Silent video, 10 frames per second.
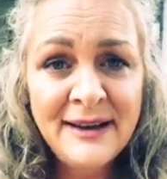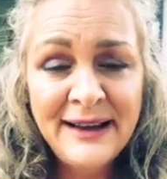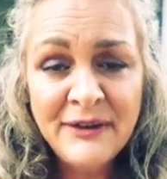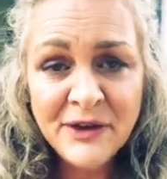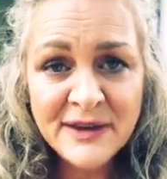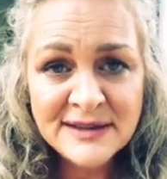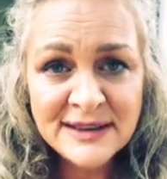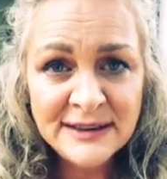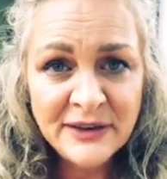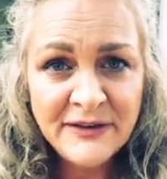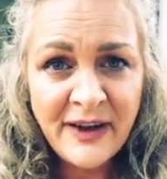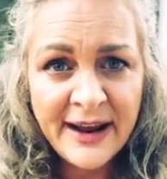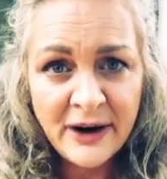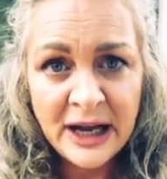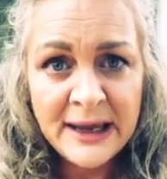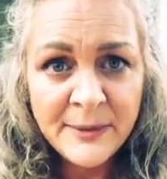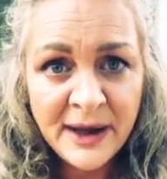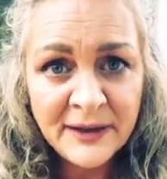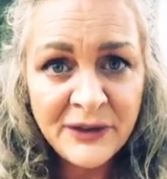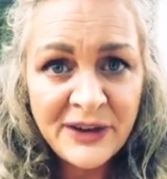Everything is delivered via
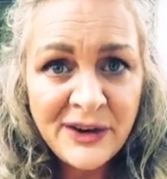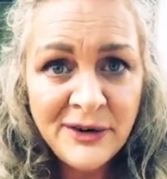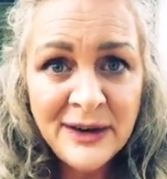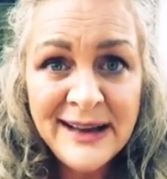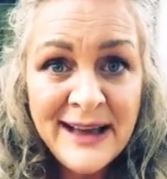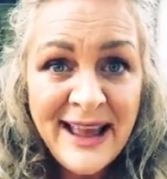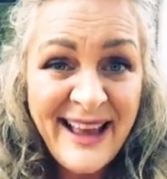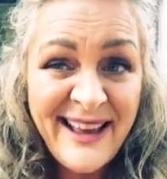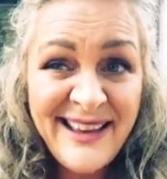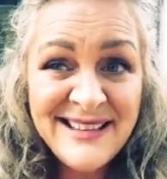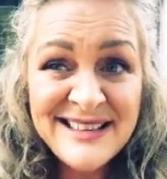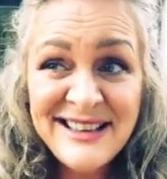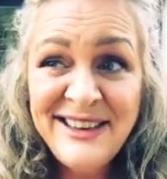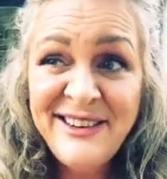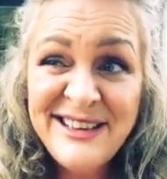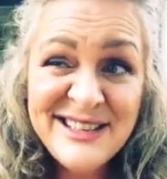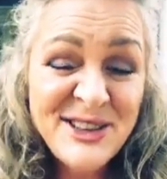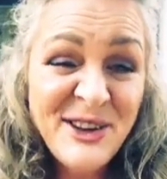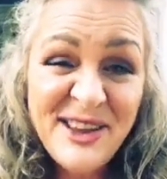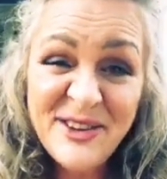email to you. And, you know, it's
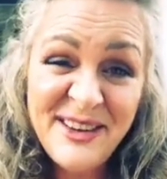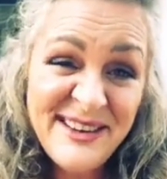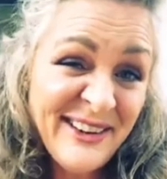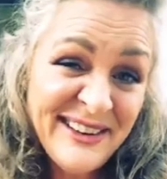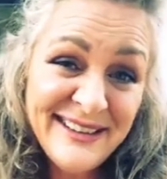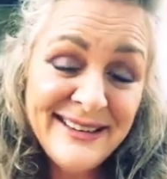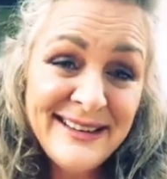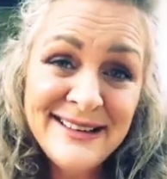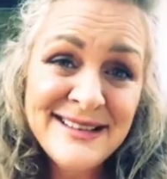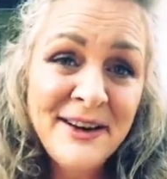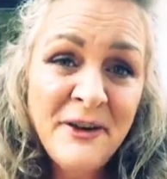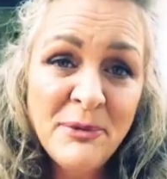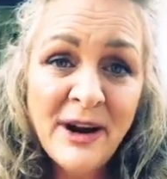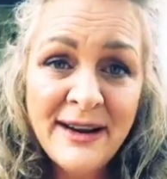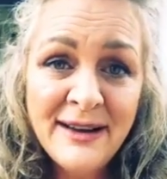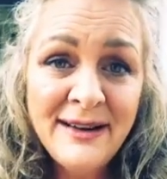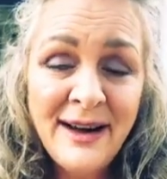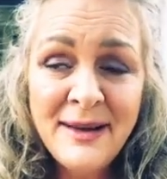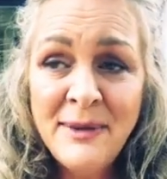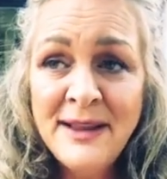$33. It's a no-brainer.
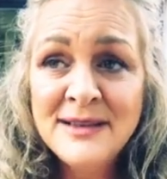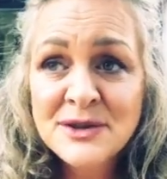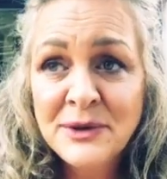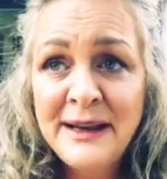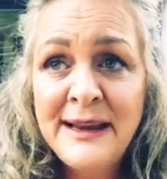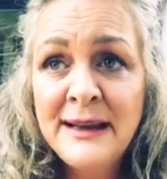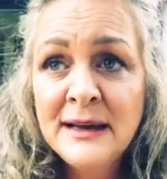I made this really